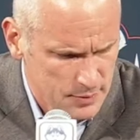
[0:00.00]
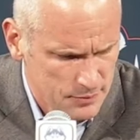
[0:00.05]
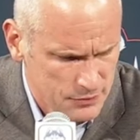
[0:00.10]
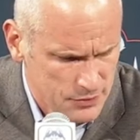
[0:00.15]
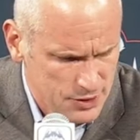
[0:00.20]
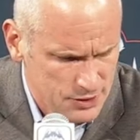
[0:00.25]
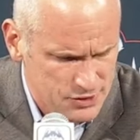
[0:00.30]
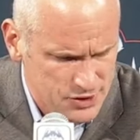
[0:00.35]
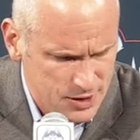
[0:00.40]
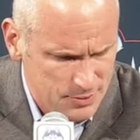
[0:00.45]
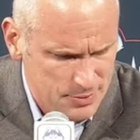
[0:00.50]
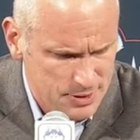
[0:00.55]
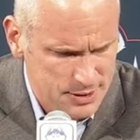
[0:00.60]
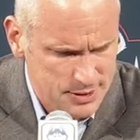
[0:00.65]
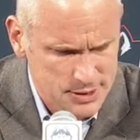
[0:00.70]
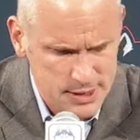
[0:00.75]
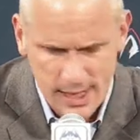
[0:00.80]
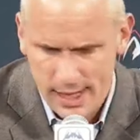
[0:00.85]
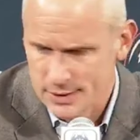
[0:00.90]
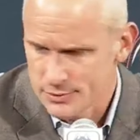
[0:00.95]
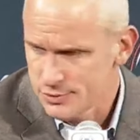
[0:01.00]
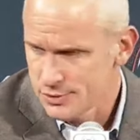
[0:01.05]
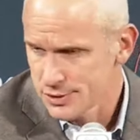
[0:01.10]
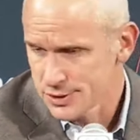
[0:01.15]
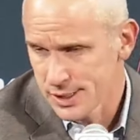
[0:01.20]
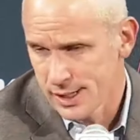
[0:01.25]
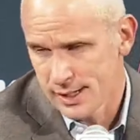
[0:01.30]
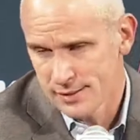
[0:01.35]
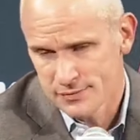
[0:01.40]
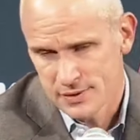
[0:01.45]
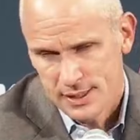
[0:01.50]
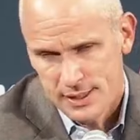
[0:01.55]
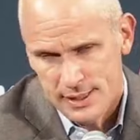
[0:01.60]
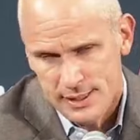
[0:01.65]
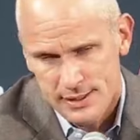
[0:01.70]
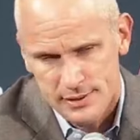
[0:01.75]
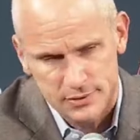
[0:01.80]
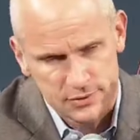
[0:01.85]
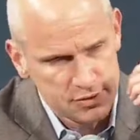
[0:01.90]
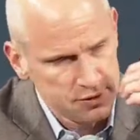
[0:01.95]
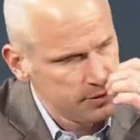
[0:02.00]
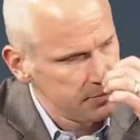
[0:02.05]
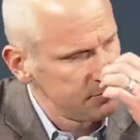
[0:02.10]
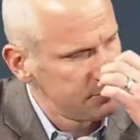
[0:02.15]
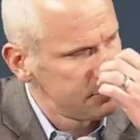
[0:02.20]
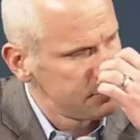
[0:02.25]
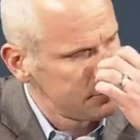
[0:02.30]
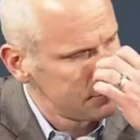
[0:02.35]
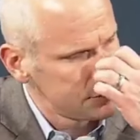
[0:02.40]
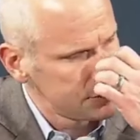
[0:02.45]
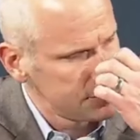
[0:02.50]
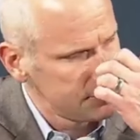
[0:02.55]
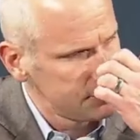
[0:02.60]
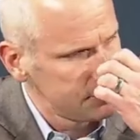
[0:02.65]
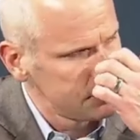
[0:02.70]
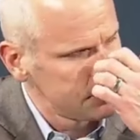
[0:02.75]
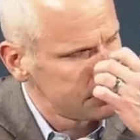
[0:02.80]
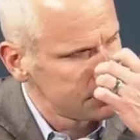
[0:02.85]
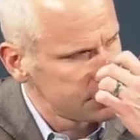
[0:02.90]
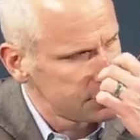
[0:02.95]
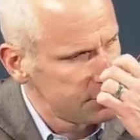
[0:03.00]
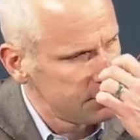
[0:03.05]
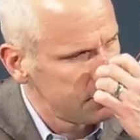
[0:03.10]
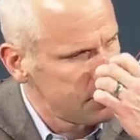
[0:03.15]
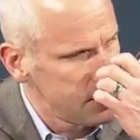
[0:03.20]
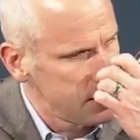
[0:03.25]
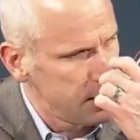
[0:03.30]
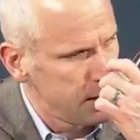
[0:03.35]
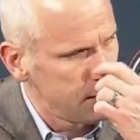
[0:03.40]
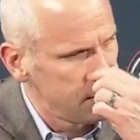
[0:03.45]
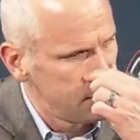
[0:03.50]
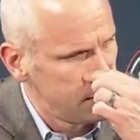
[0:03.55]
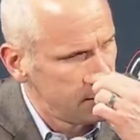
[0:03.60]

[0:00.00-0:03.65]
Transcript: you know, some of these guys are just going to have to eat some some some uh,